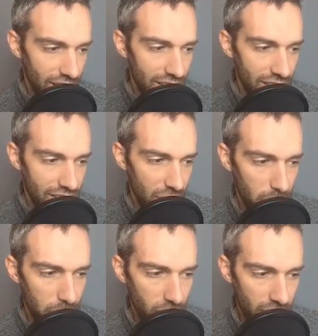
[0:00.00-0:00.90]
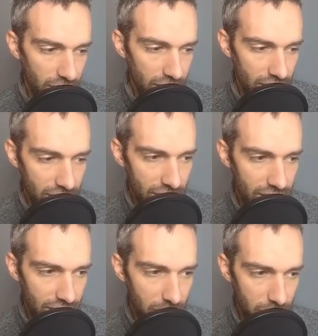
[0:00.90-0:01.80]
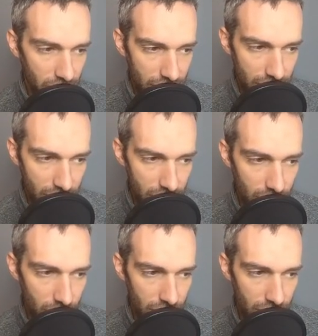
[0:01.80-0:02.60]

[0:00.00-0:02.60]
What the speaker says: Double broken here. Not much I can do.